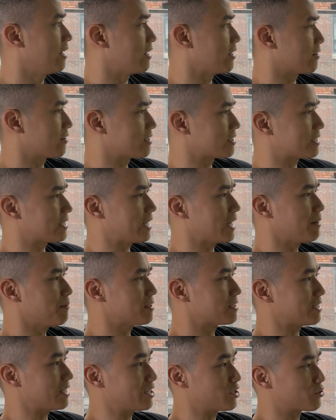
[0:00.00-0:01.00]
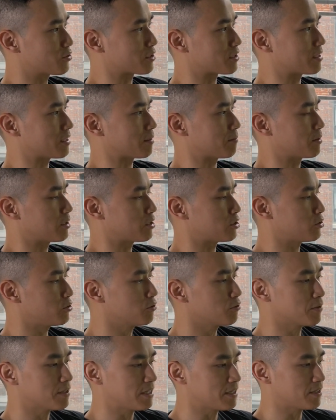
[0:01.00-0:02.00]
Now, this game is interesting because you
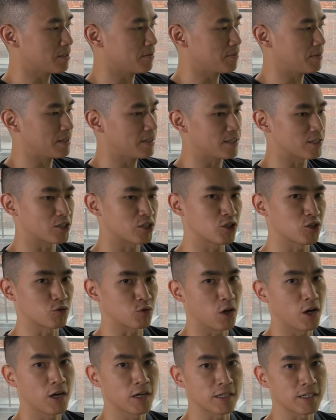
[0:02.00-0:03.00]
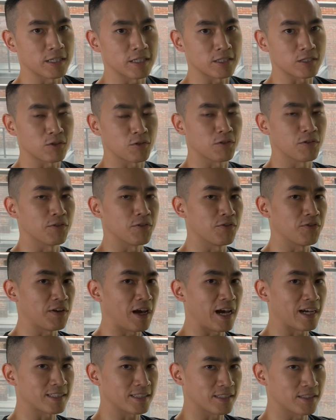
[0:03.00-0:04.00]
don't need to be the strongest or the
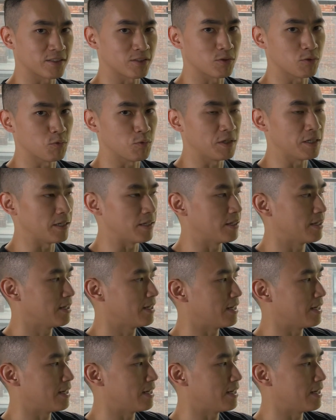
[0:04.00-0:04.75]
fastest to win.